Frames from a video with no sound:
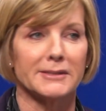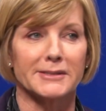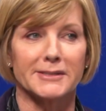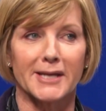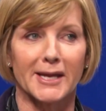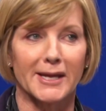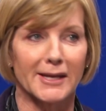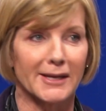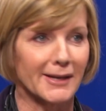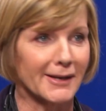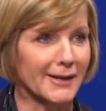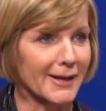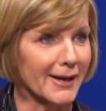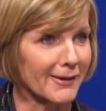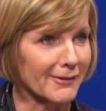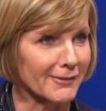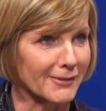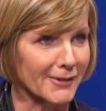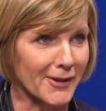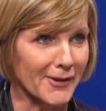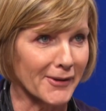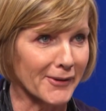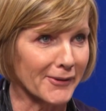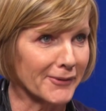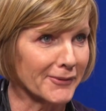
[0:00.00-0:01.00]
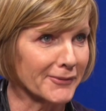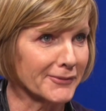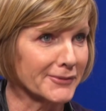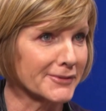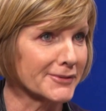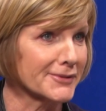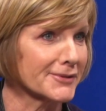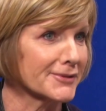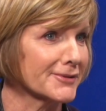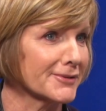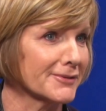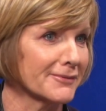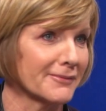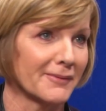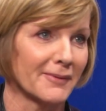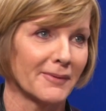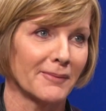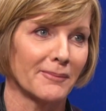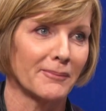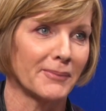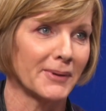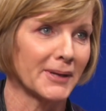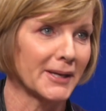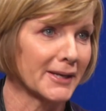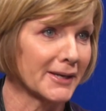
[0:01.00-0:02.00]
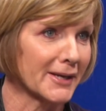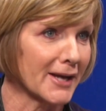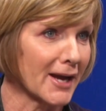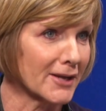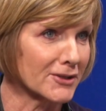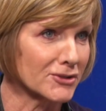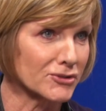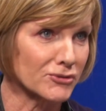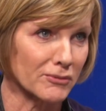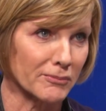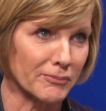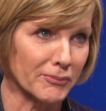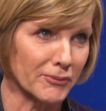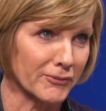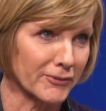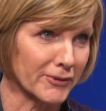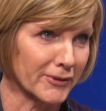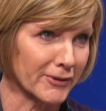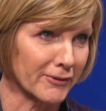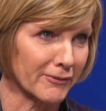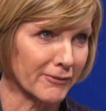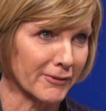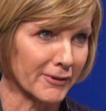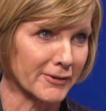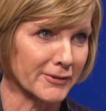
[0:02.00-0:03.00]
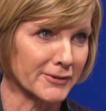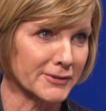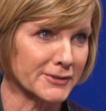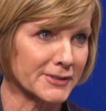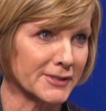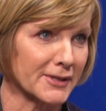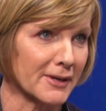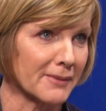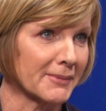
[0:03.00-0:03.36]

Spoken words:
taking out loans, being entrepreneurs,